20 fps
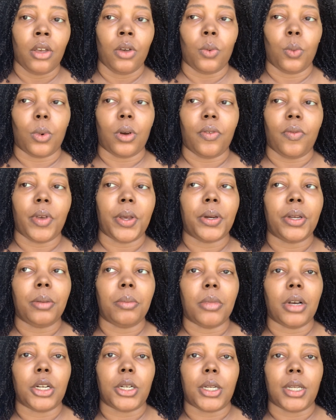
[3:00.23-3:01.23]
were very
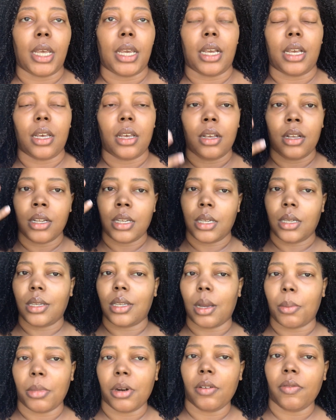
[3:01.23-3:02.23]
much like
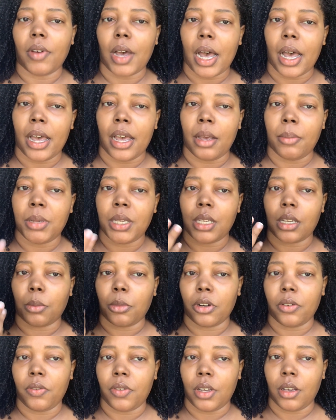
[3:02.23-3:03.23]
summer vibes,
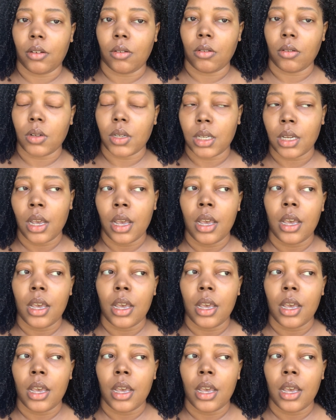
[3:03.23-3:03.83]
summer feels,